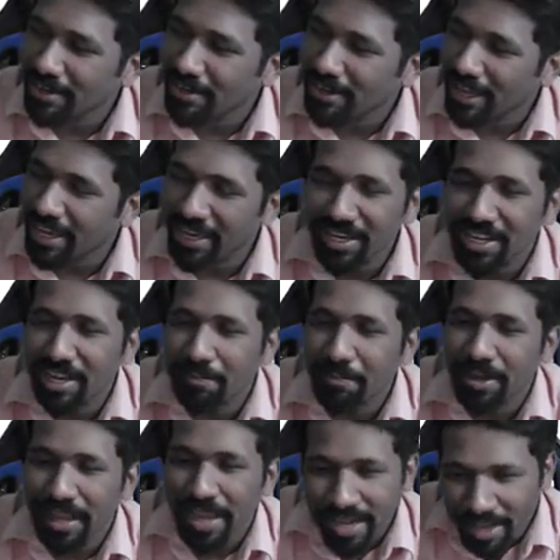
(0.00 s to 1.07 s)
lighting up
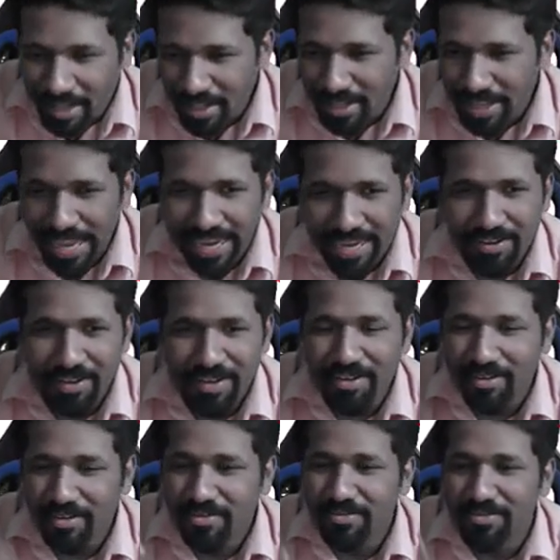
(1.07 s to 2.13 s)
a candle, the candle
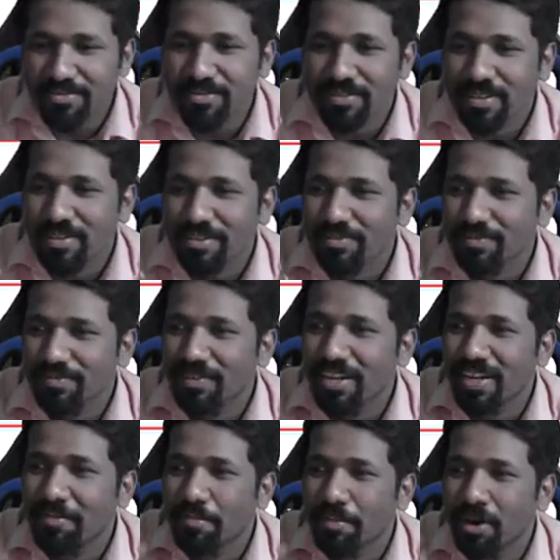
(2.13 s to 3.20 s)

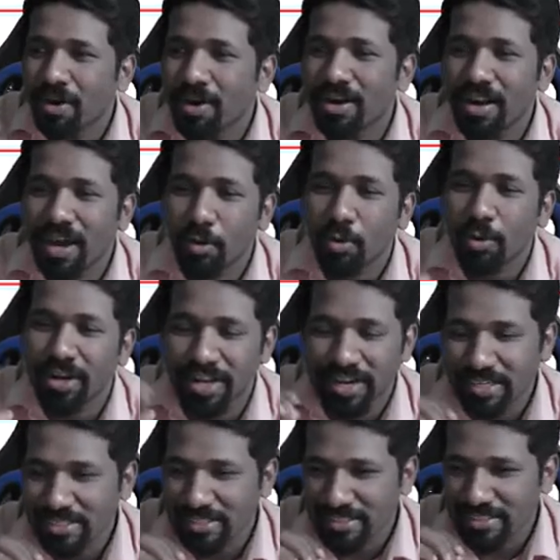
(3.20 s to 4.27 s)
will burn out now.